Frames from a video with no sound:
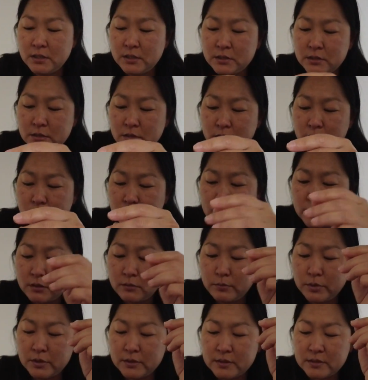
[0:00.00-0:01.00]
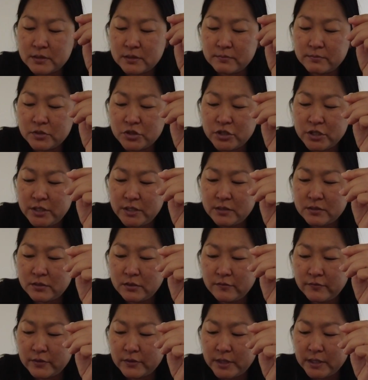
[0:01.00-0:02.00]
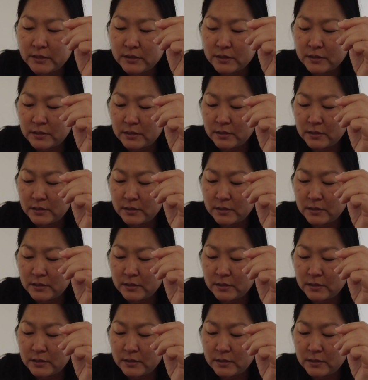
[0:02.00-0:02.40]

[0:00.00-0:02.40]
So I'll put some cheese over it.